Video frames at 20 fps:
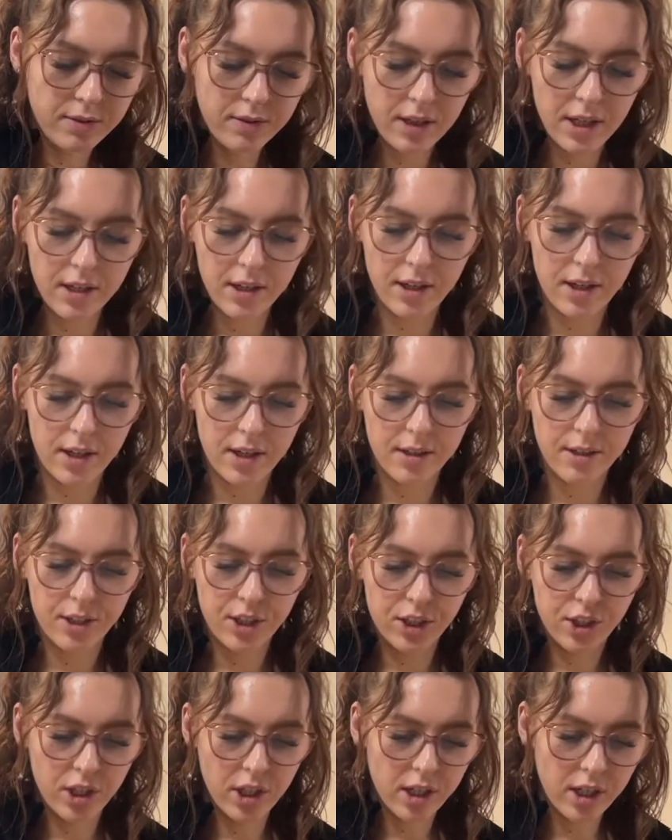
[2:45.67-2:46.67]
and our
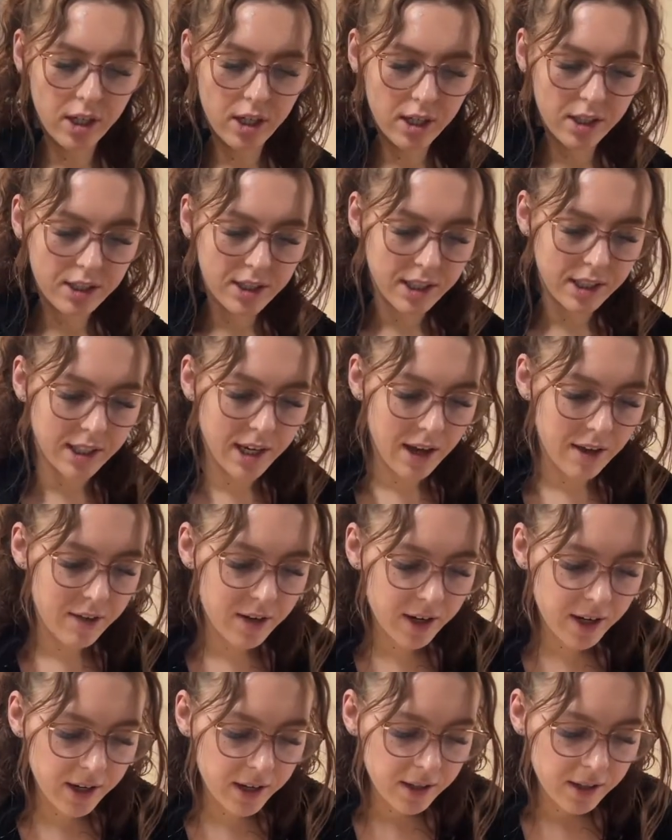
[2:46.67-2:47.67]
sugar
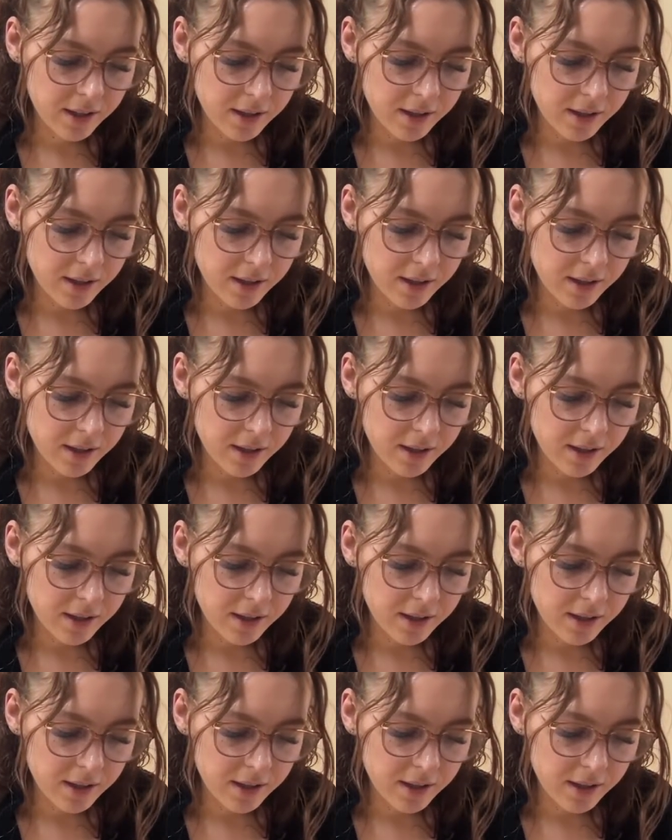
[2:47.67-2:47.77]
together.